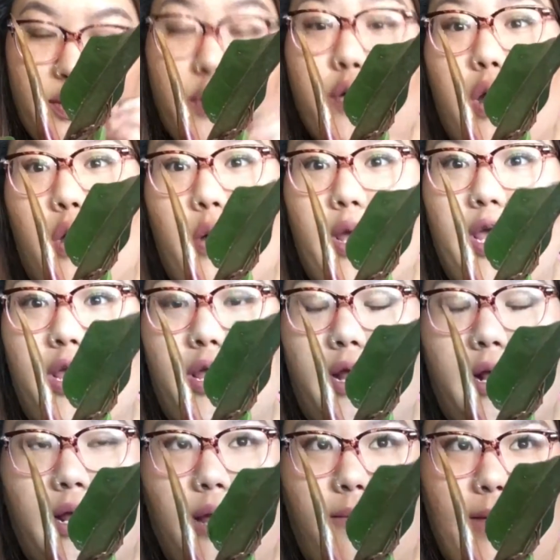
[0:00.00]
growing
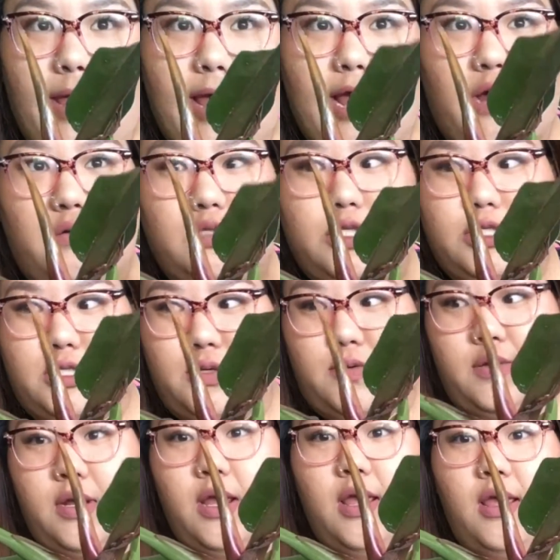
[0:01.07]
and coming out soon,
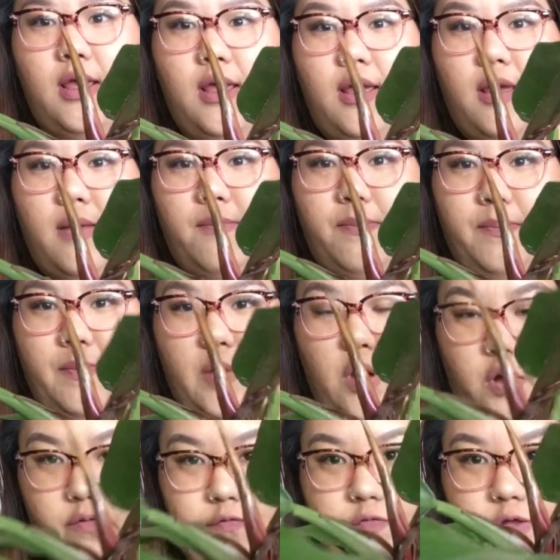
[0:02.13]

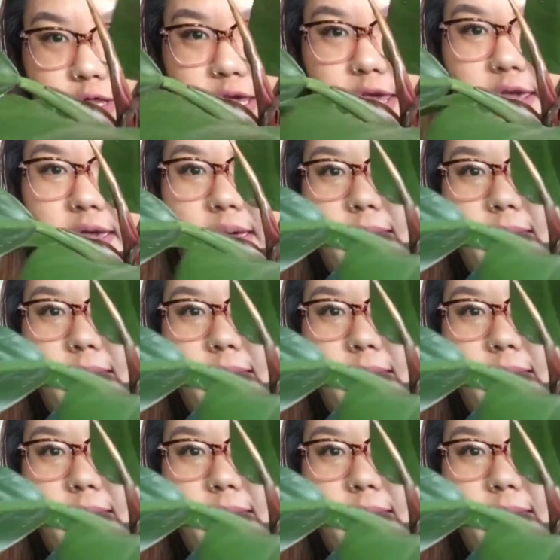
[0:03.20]
hopefully.